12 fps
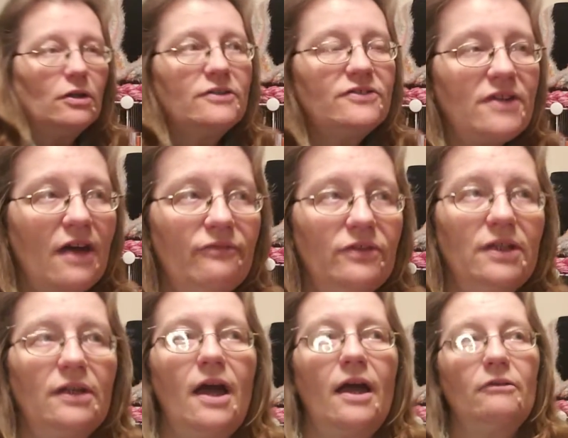
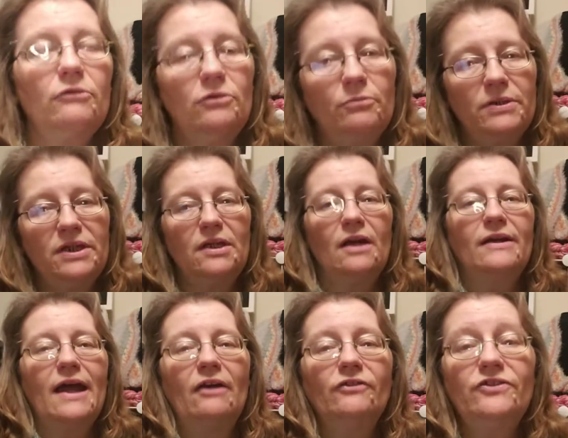Stephanie and I will be
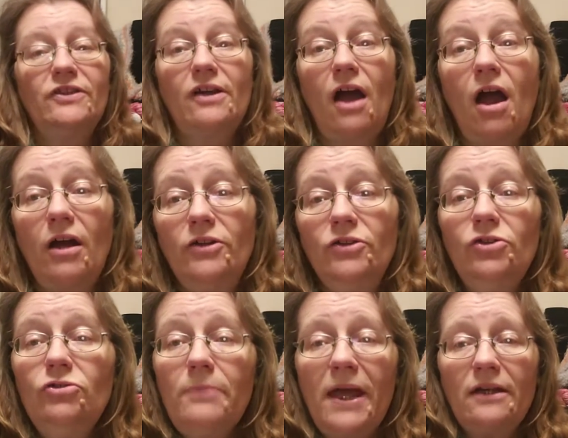announcing our
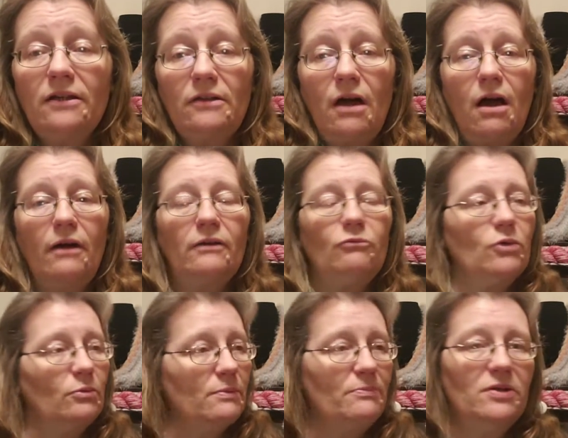new make-along.
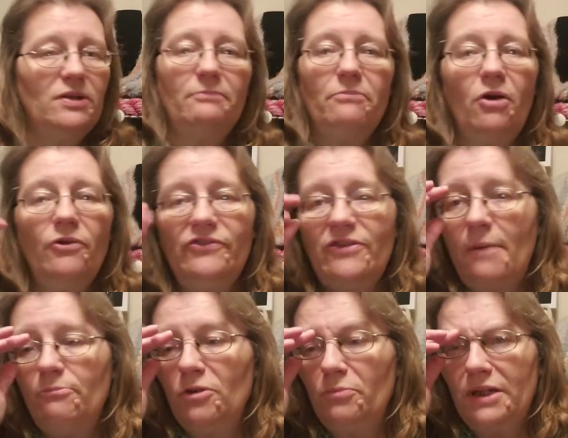We'll be putting posts
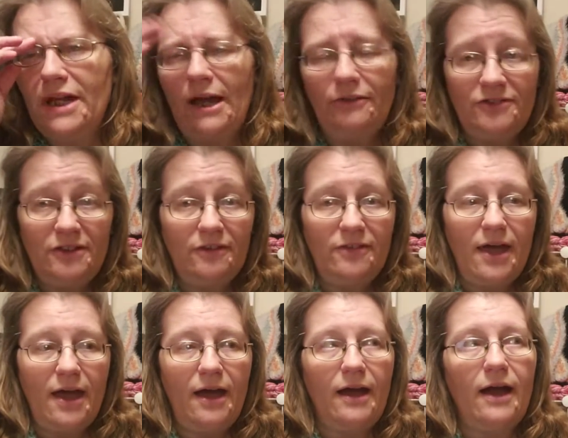up. We'll be announcing
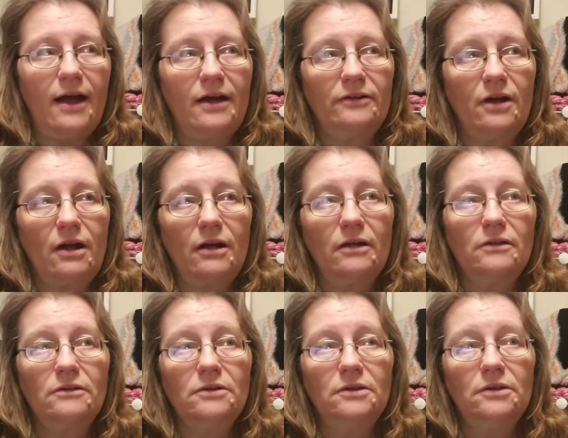that on our